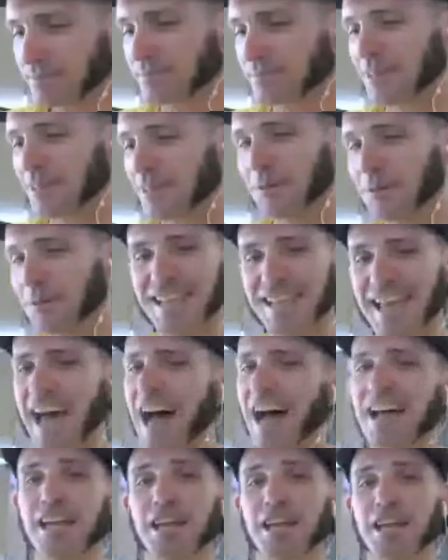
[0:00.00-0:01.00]
Well,
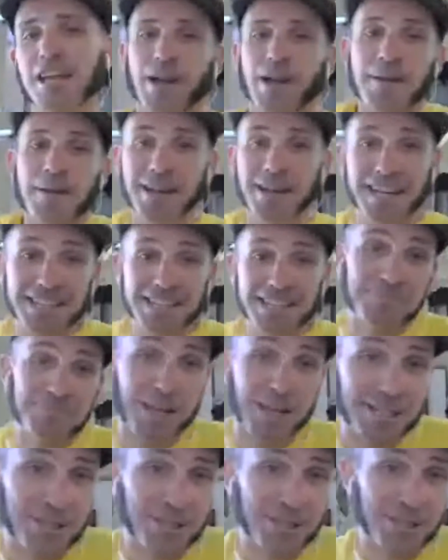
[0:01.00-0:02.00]
yeah, but I mean, it's
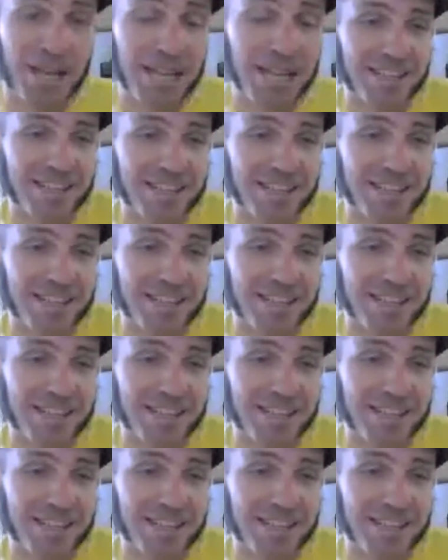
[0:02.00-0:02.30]
a